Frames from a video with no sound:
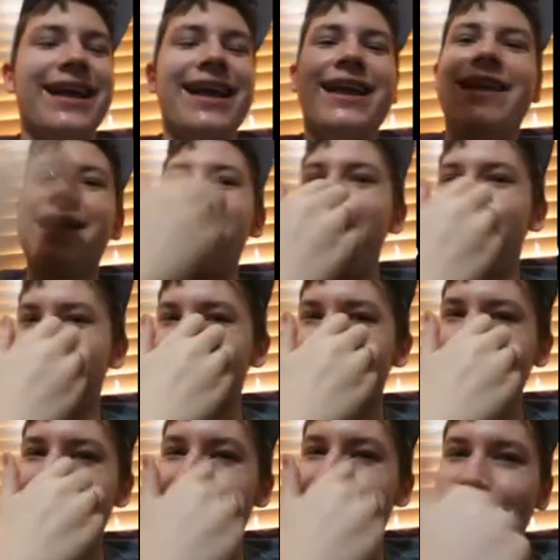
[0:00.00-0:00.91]

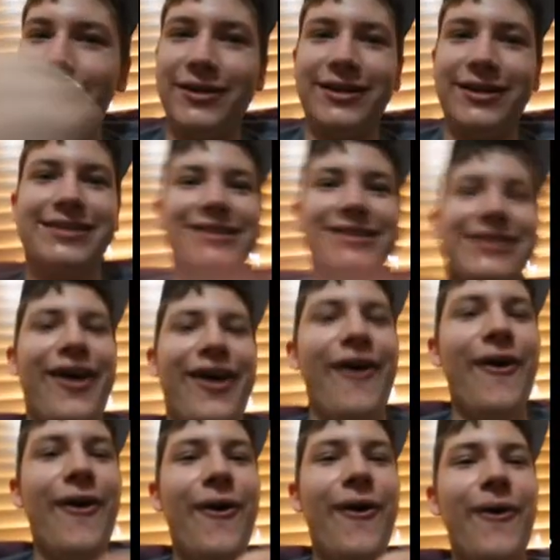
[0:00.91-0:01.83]
Next level, let's
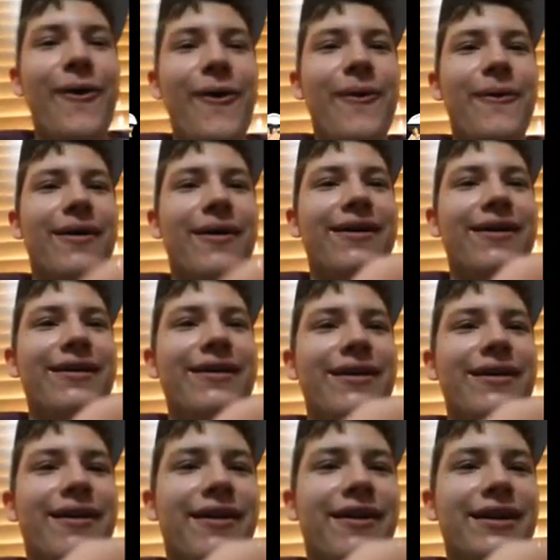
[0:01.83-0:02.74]
go!
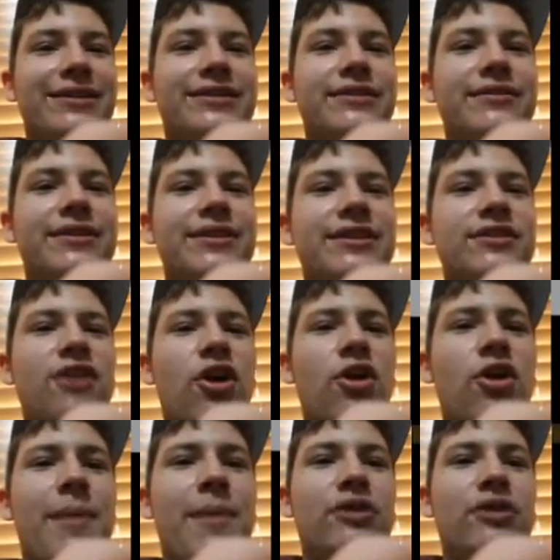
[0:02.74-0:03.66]
Alright, so this is all about